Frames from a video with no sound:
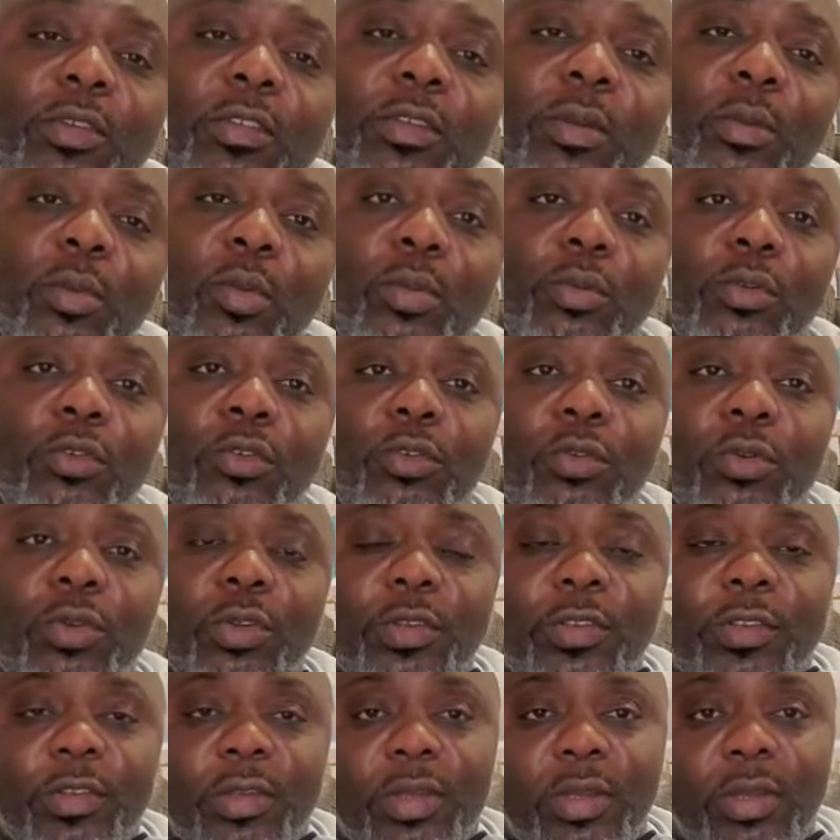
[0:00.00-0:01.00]
same
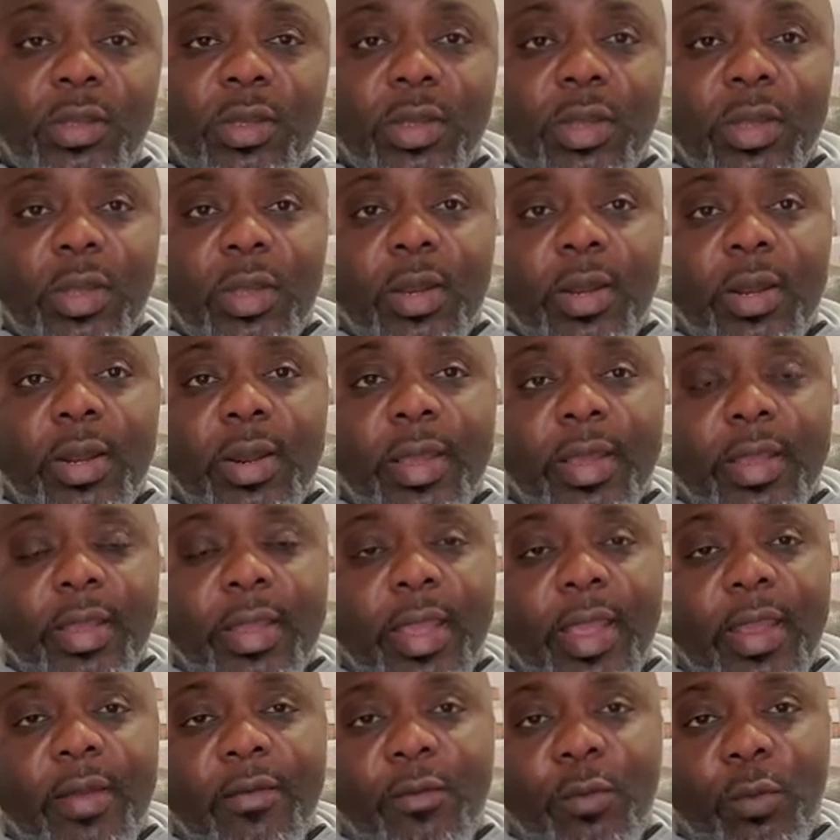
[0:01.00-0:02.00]
opportunity like
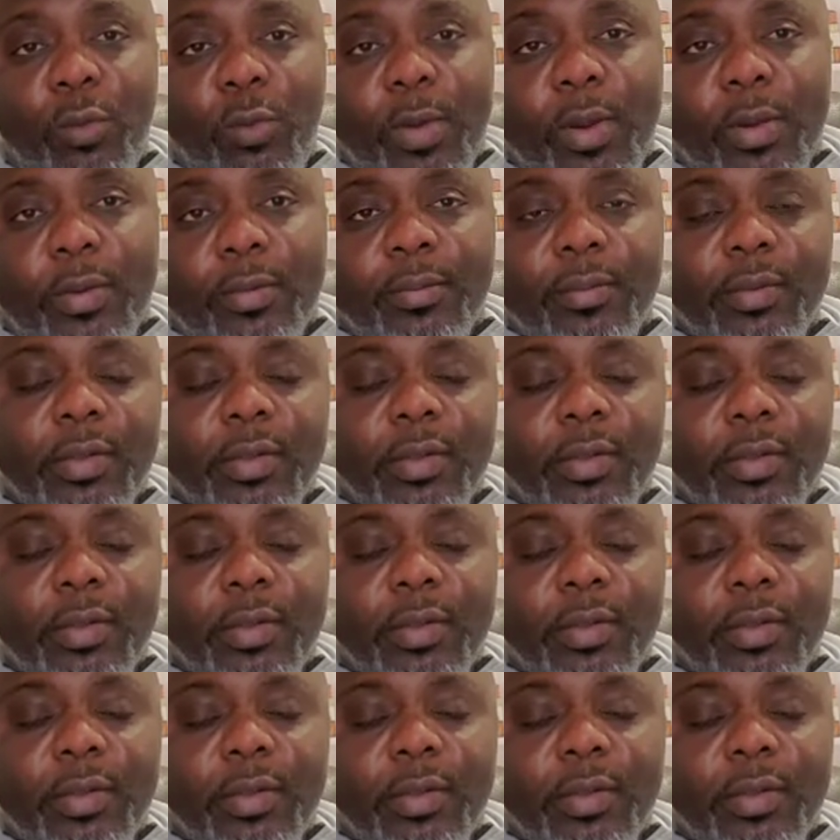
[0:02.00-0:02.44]
everyone.